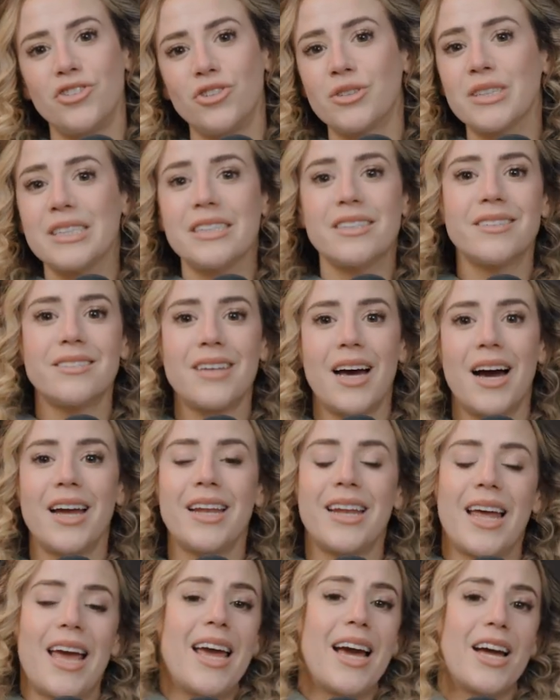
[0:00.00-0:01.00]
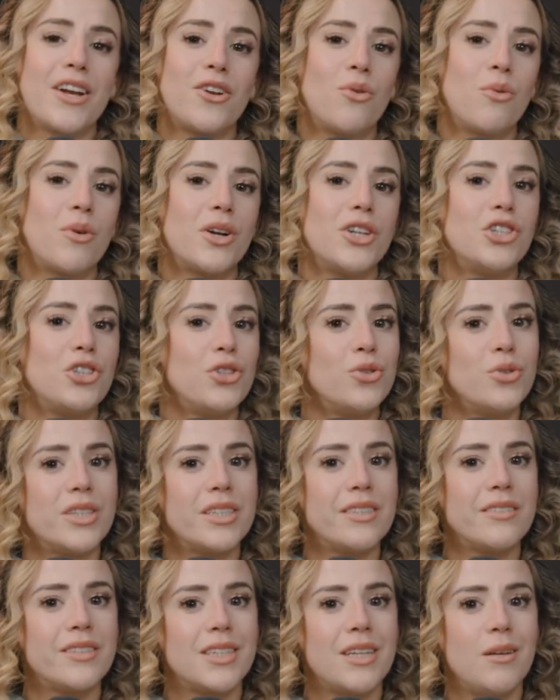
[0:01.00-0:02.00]
You can decide, hey, I don't want to do
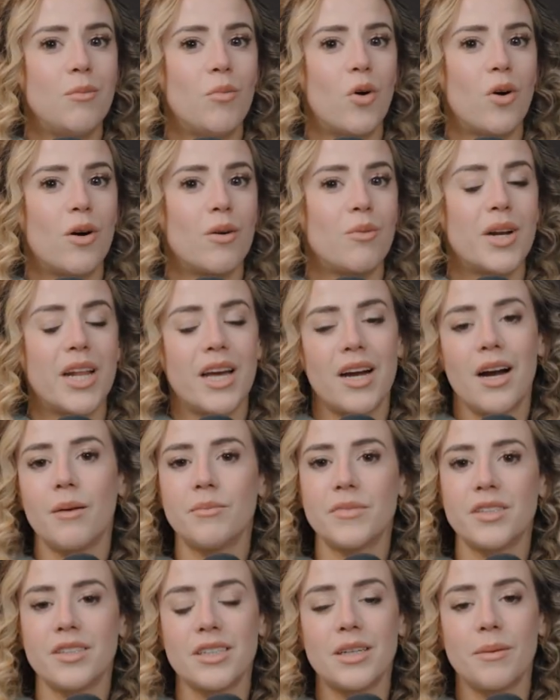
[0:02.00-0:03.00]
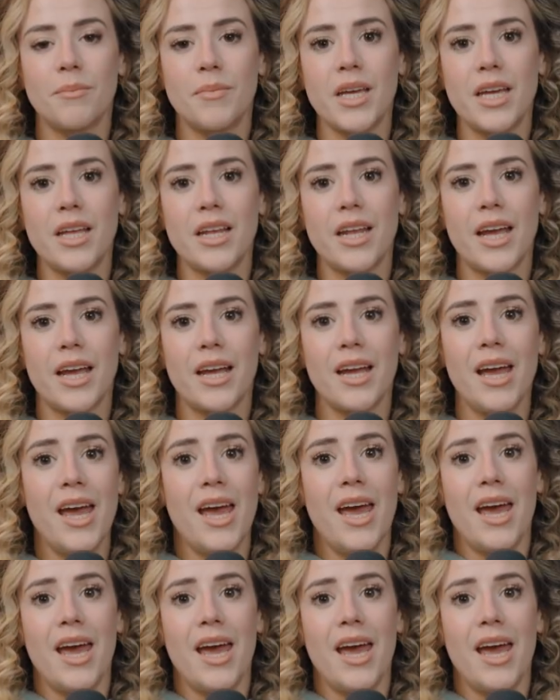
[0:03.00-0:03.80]
this anymore when it comes to competing.